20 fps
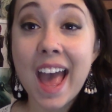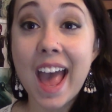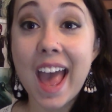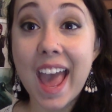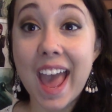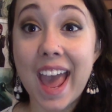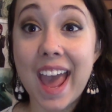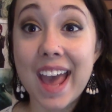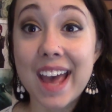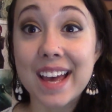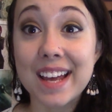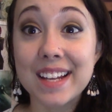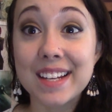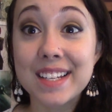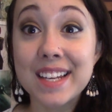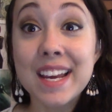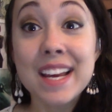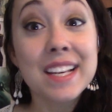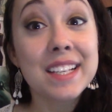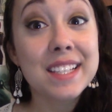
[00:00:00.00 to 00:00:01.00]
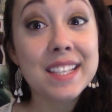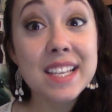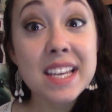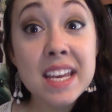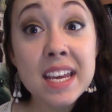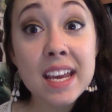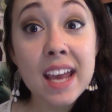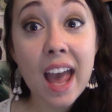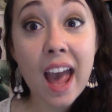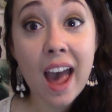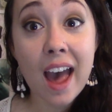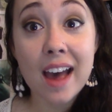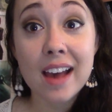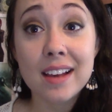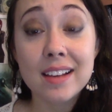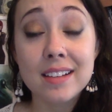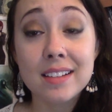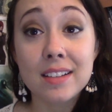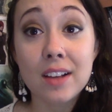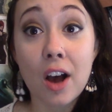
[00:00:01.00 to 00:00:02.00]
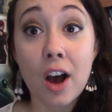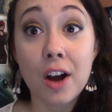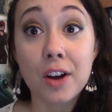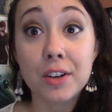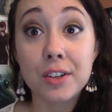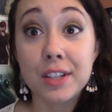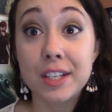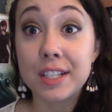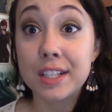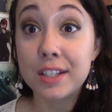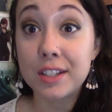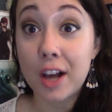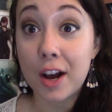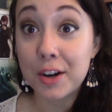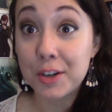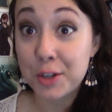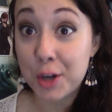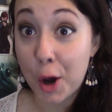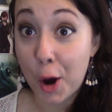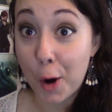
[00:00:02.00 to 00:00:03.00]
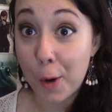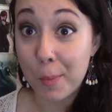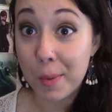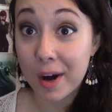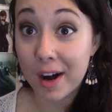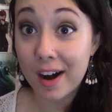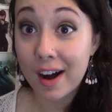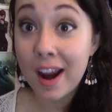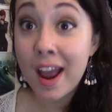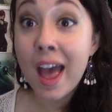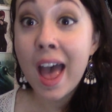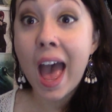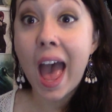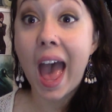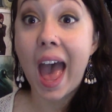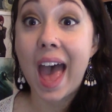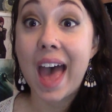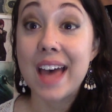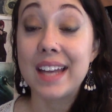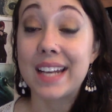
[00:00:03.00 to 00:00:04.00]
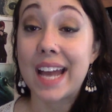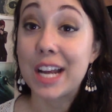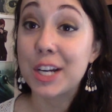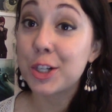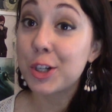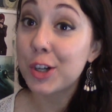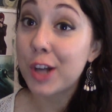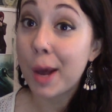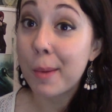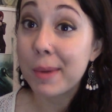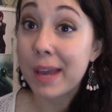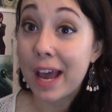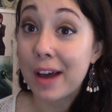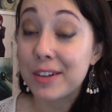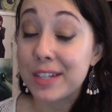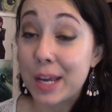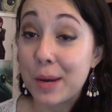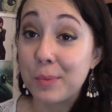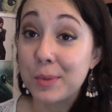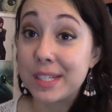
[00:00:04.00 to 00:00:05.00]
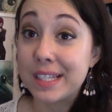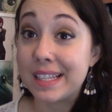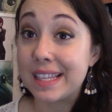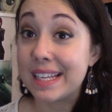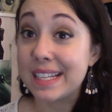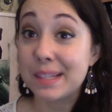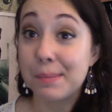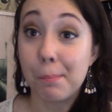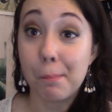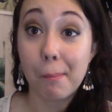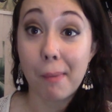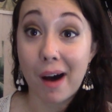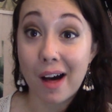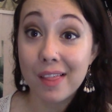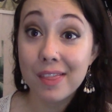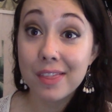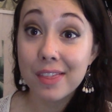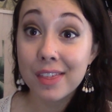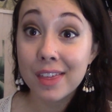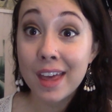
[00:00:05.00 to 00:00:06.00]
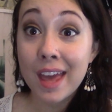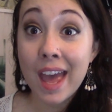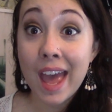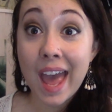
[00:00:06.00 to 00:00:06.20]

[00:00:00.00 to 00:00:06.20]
and seeing as this is October and National Coming Out Day was this month